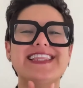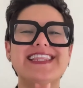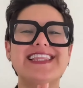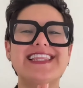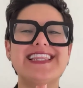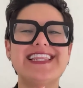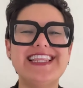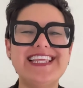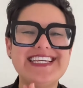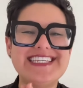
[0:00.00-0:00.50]

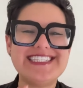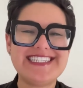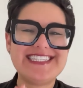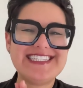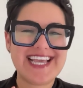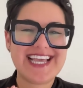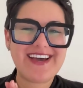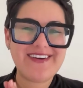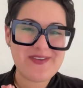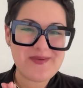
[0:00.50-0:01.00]
This is
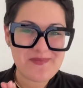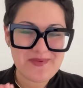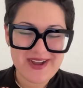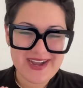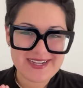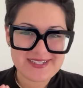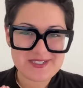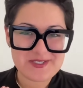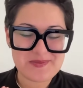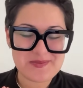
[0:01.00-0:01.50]
how you
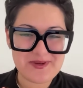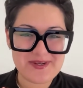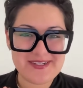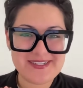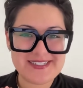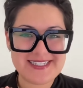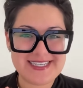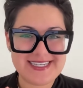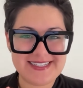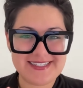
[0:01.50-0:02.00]
practice
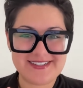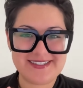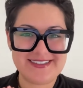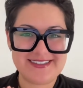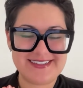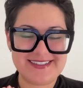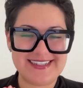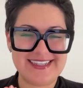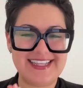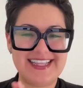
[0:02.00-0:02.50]
pronunciation.
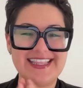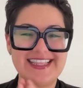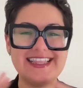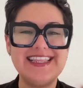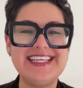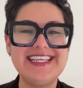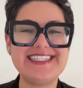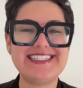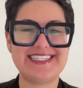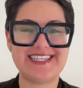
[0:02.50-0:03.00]

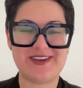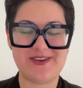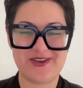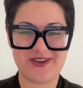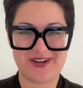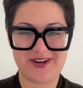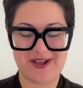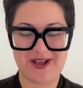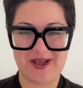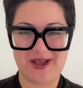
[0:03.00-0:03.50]
This is how you're
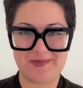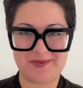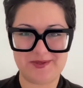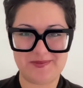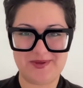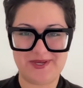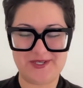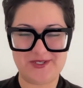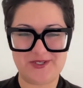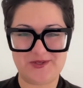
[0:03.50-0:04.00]
going to
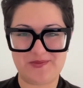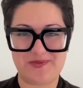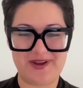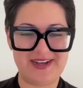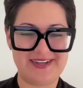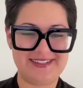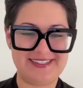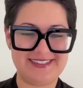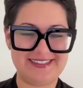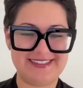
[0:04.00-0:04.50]
optimize your
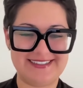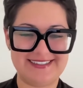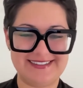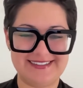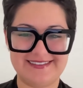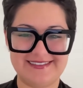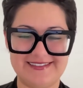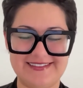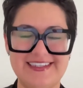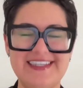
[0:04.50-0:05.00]
practice.
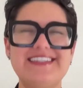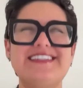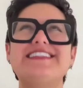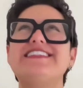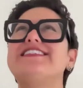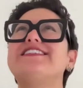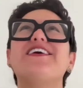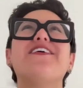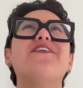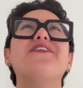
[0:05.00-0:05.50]
It's
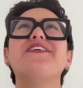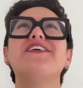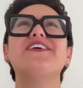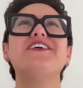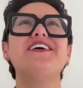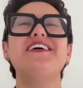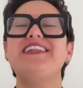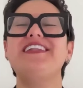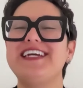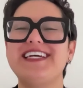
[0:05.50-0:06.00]
so
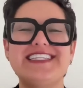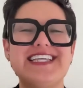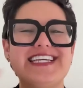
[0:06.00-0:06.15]
good because